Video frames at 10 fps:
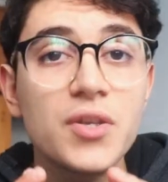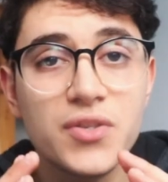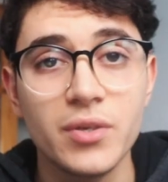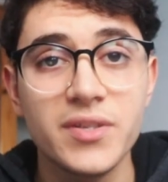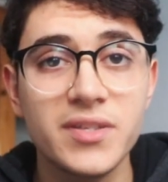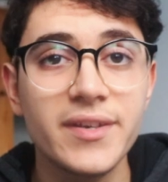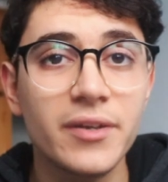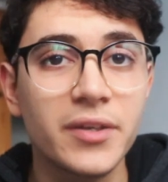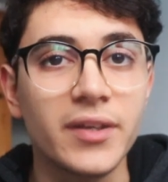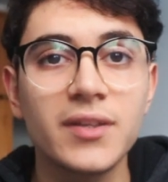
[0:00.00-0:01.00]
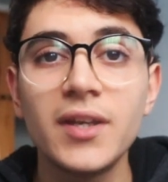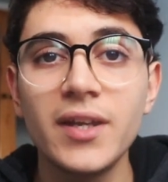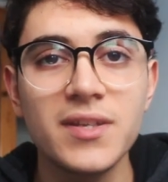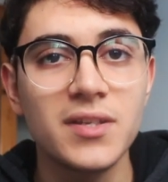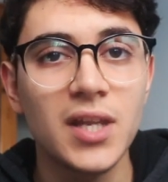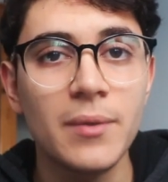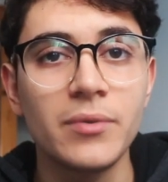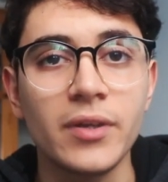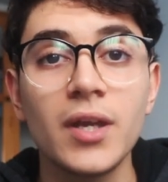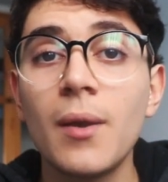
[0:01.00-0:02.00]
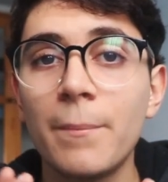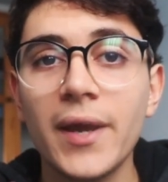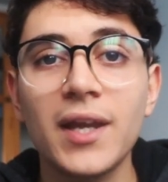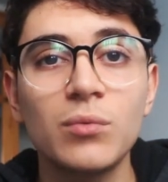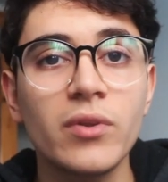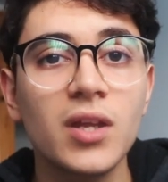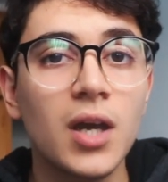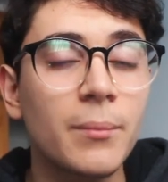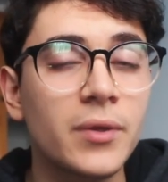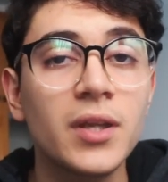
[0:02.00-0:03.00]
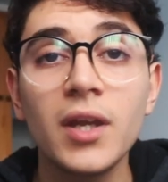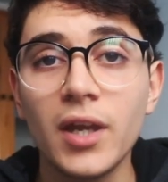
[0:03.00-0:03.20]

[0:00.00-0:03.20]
So strkit is a library packed with common